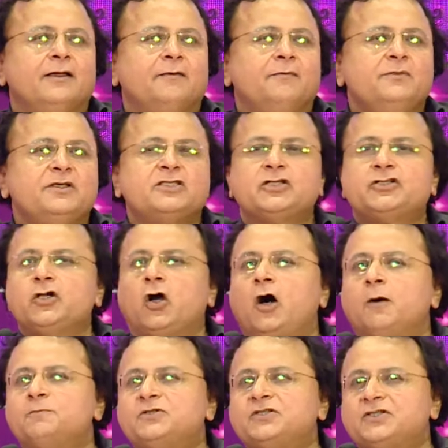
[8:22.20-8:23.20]
Mr.
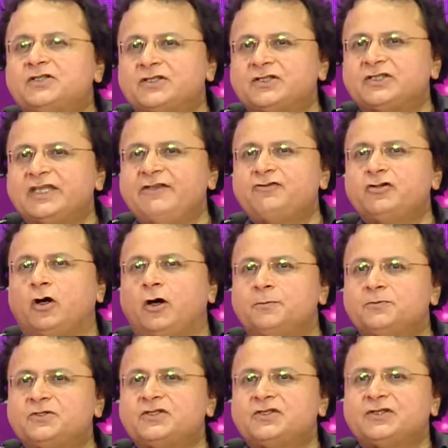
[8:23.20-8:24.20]
Jobs, Steve
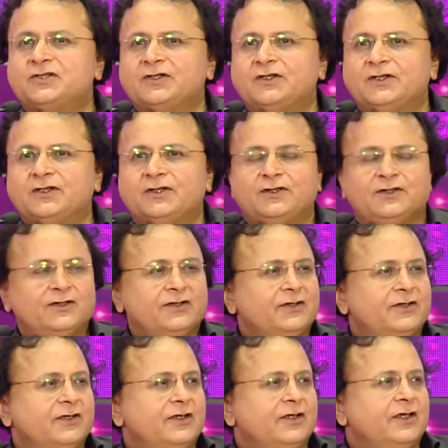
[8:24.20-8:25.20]
Jobs.
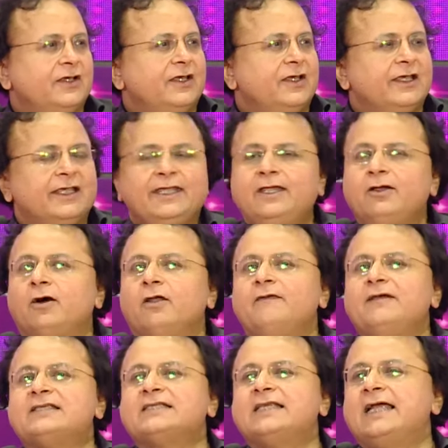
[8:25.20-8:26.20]
He
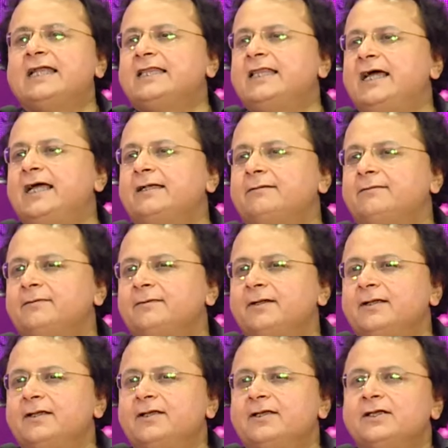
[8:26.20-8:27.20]
always said that
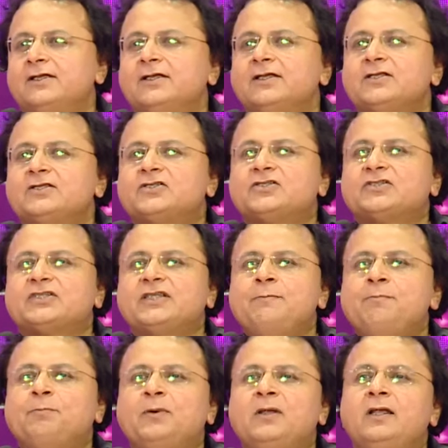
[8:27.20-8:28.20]

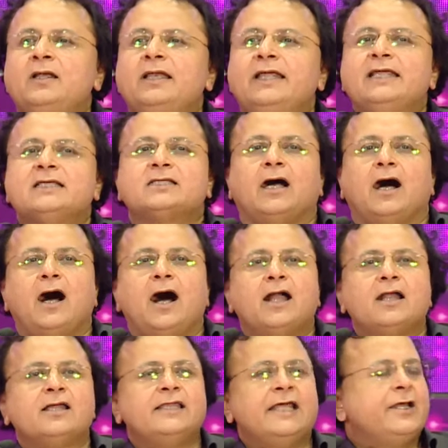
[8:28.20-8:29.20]
simple is
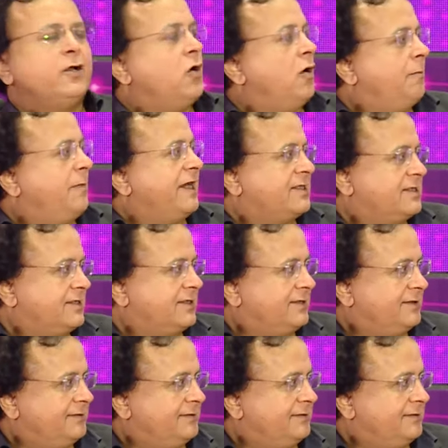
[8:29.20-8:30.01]
harder than complex.